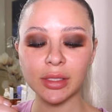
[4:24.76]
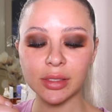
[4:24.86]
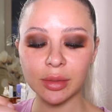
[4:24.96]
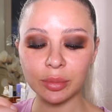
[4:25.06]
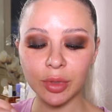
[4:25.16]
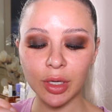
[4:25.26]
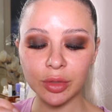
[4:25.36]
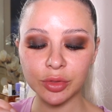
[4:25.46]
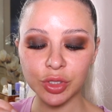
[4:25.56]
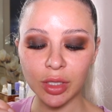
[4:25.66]
some
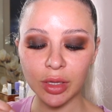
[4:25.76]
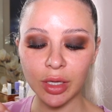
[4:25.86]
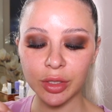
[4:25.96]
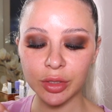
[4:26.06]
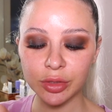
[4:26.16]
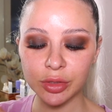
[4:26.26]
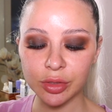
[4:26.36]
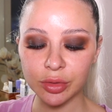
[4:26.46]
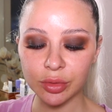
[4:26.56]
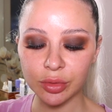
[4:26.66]
brown gel liner
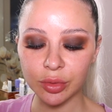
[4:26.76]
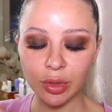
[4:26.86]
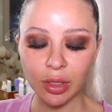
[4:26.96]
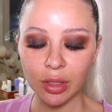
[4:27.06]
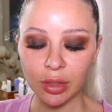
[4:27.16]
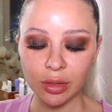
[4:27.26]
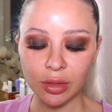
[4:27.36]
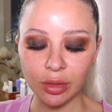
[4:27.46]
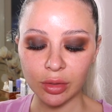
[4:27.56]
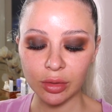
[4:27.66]
to
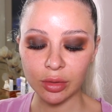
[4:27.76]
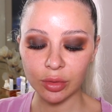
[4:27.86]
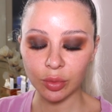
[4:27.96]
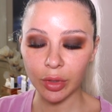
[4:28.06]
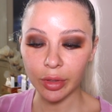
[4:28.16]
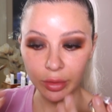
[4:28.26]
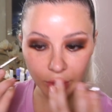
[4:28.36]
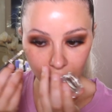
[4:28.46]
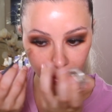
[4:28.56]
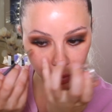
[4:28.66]
the
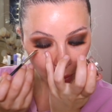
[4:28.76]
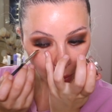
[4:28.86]
waterline.